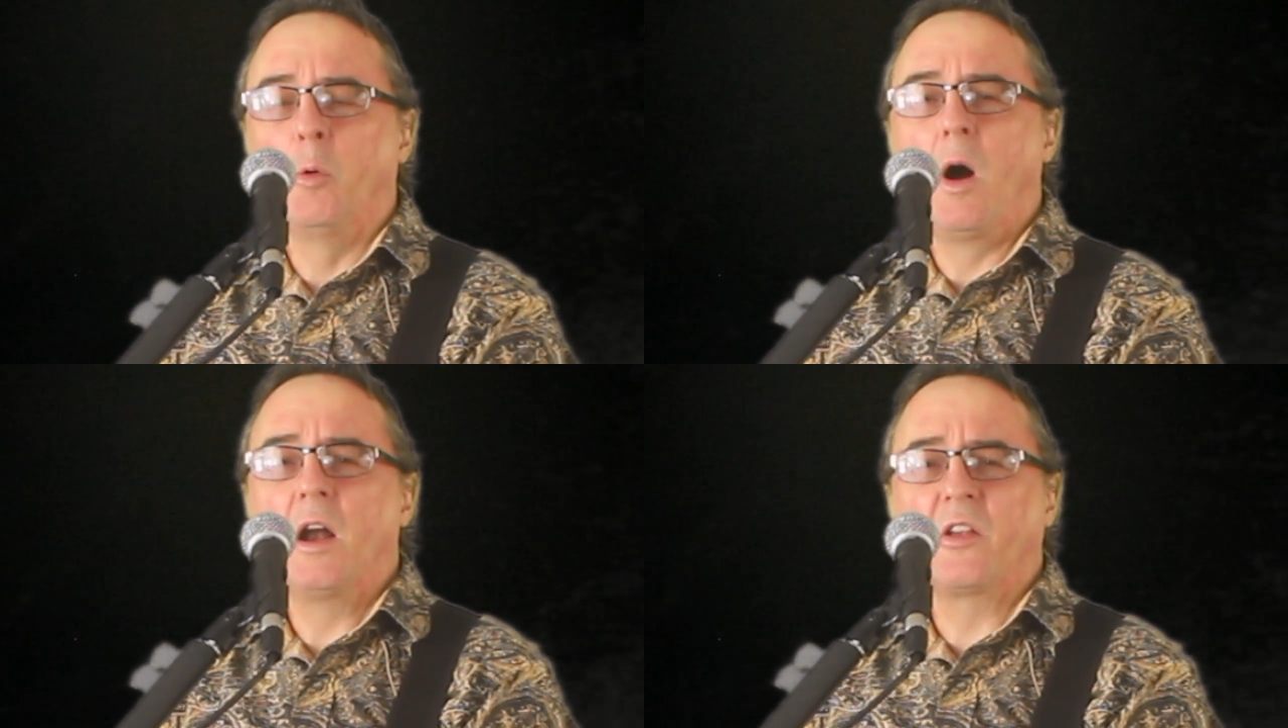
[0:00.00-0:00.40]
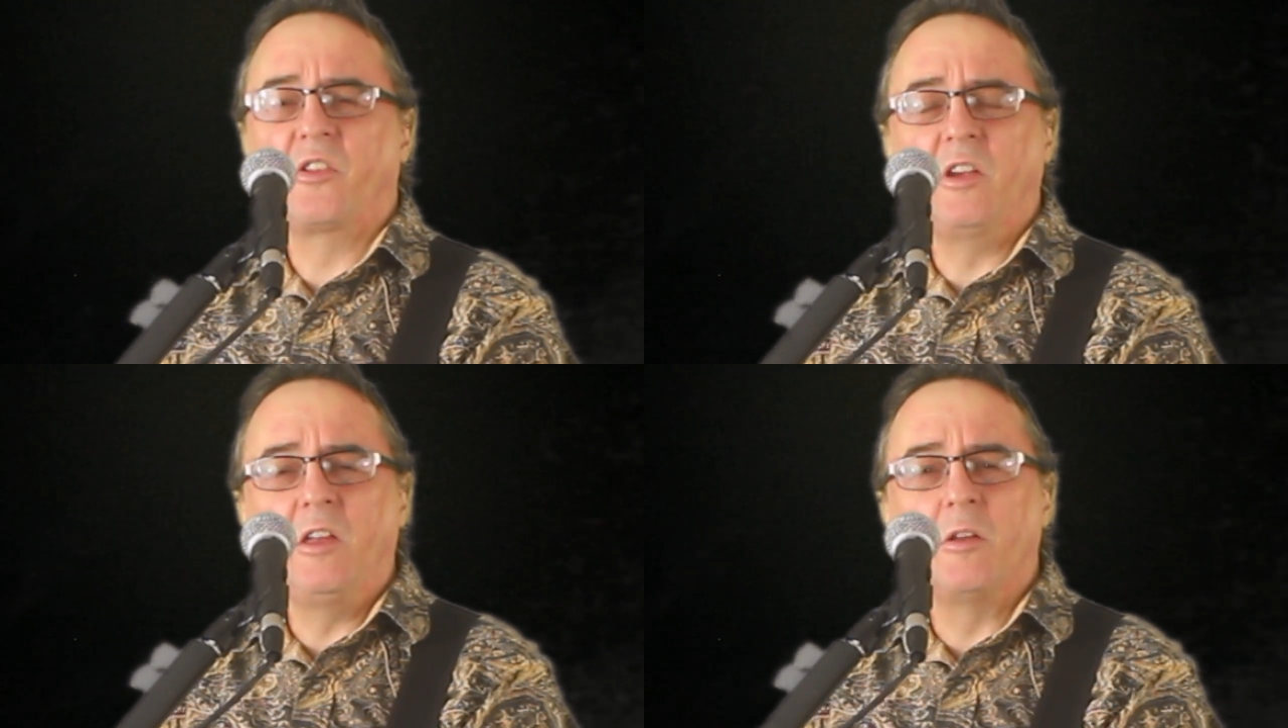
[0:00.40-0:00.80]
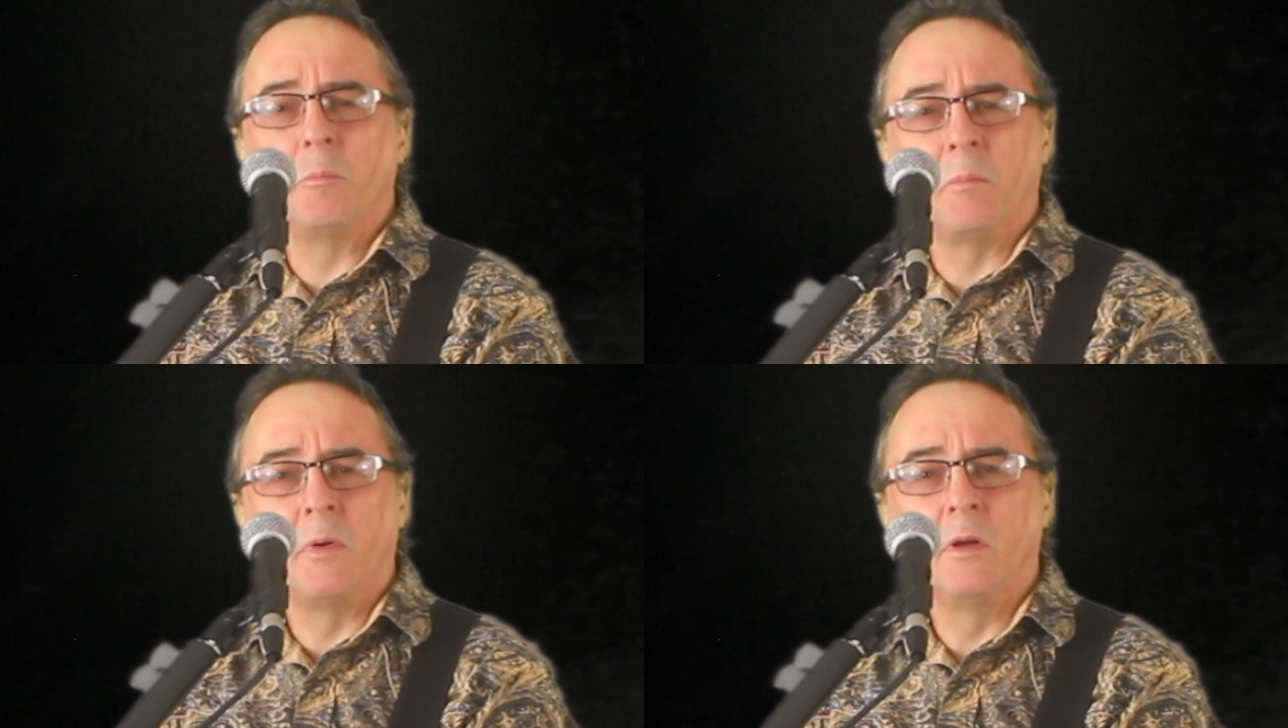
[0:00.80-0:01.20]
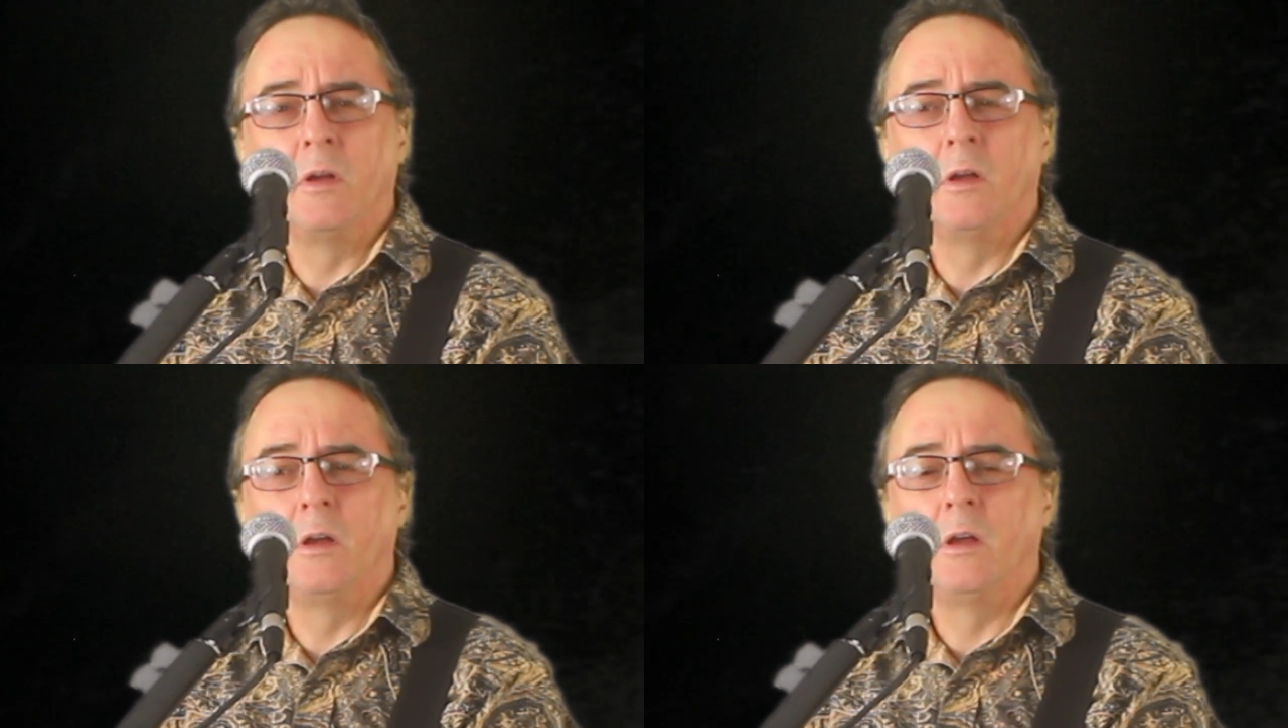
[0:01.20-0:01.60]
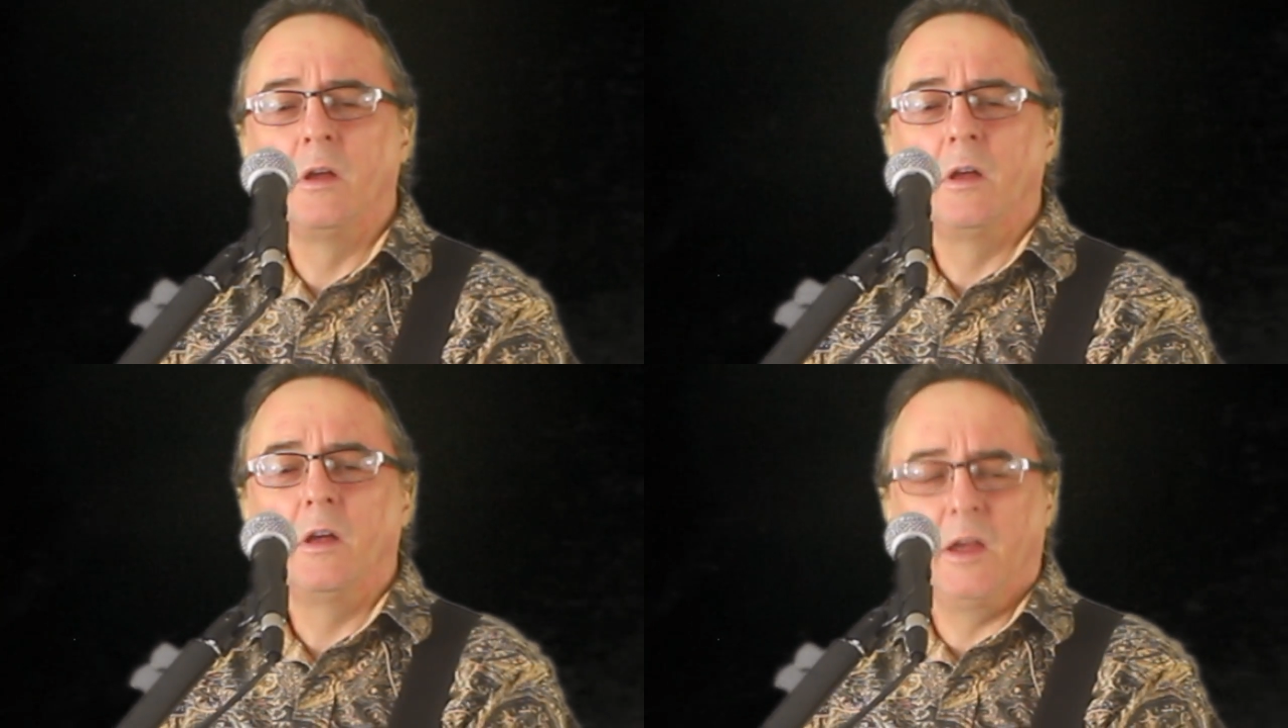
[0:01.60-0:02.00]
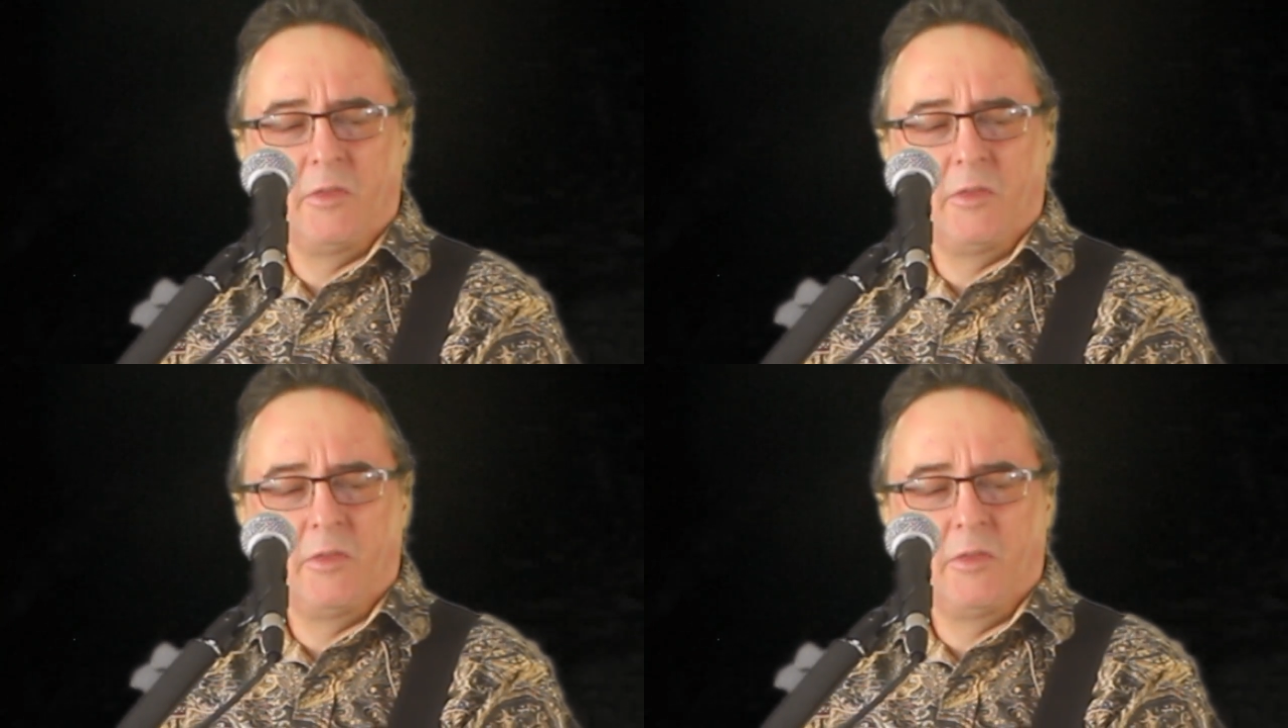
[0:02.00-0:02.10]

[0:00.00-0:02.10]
You want to see them